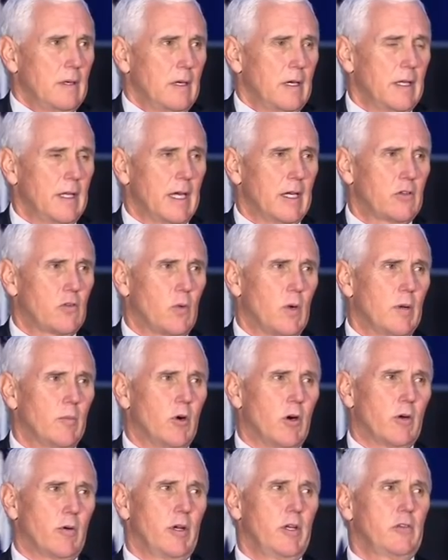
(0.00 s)
And that's one
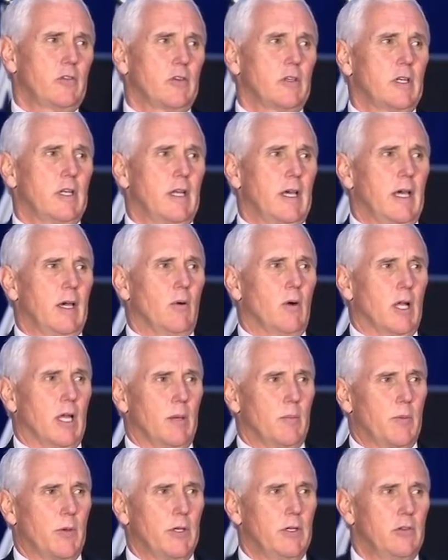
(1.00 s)
more reason today, while
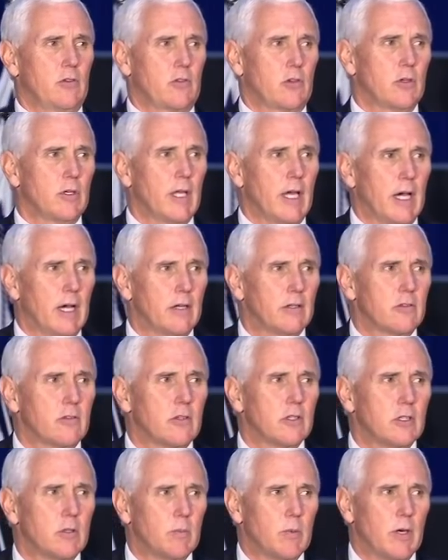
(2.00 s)
I'm pleased to announce
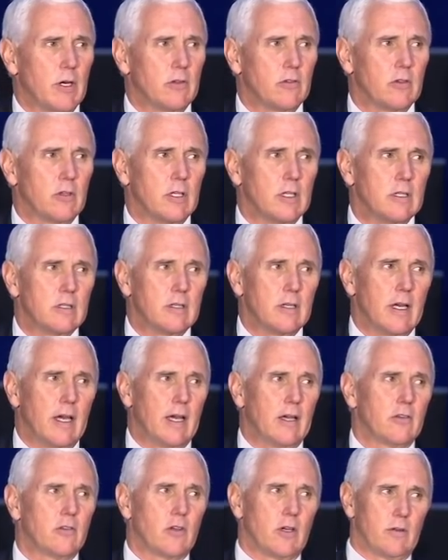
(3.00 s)
that the President,
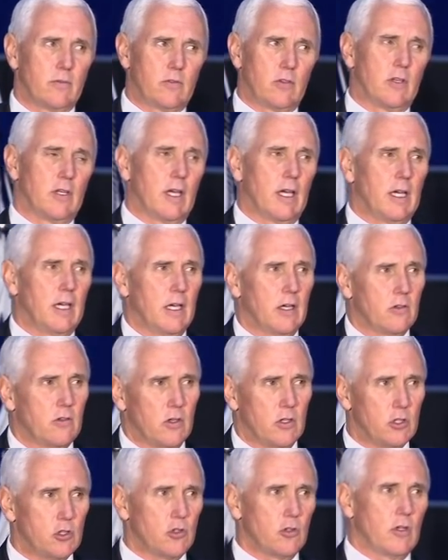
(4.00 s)
as of today, has
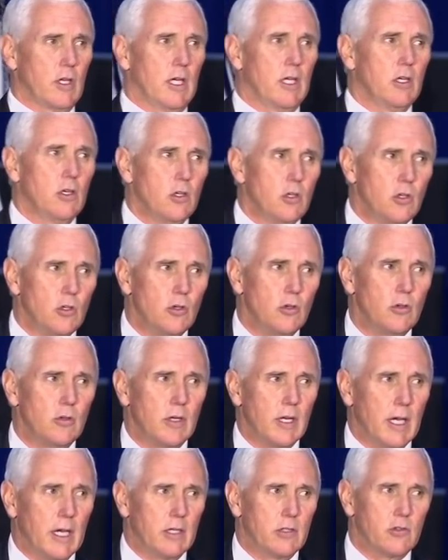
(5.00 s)
issued a new
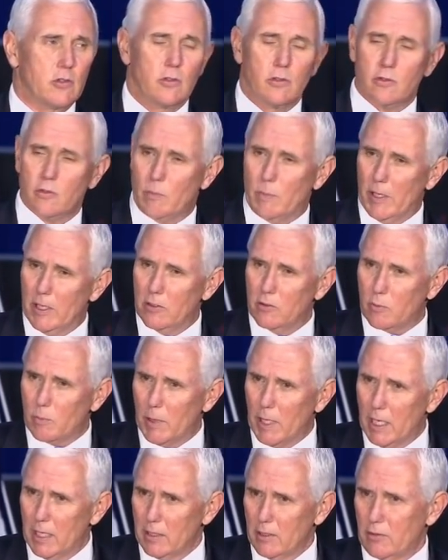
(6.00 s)
national space
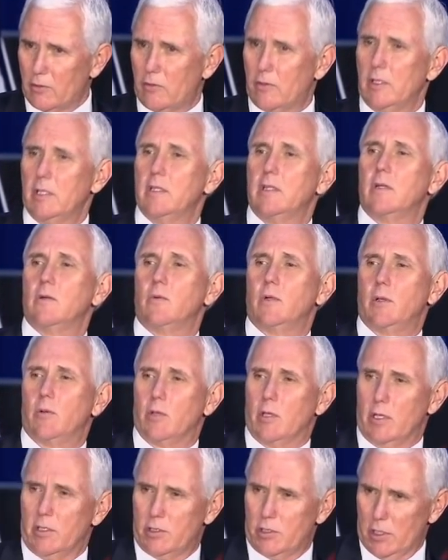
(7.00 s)
policy that we
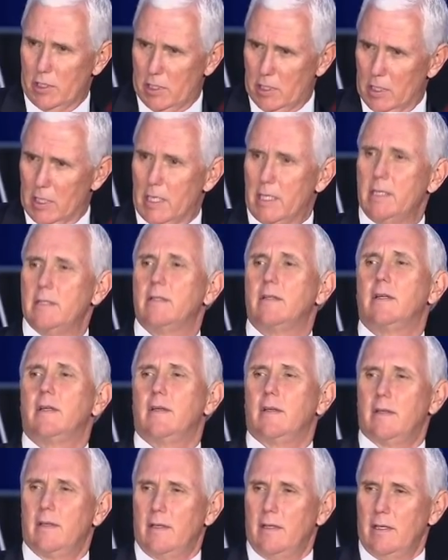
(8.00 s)
will articulate
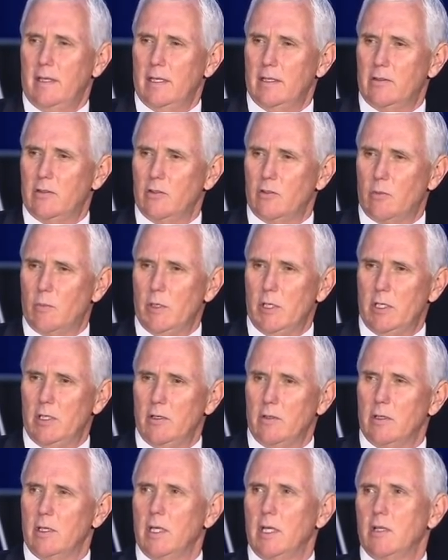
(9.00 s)
at this meeting
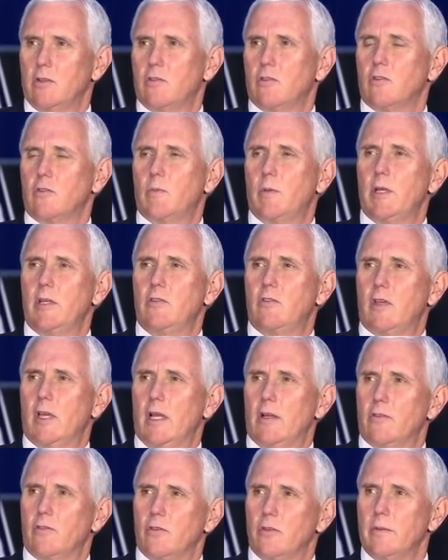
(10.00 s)
of the National Space
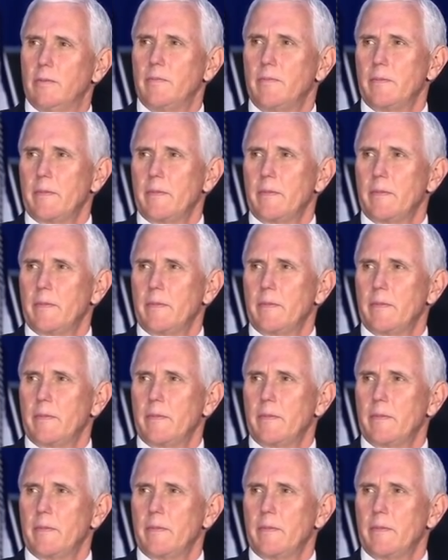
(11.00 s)
Council.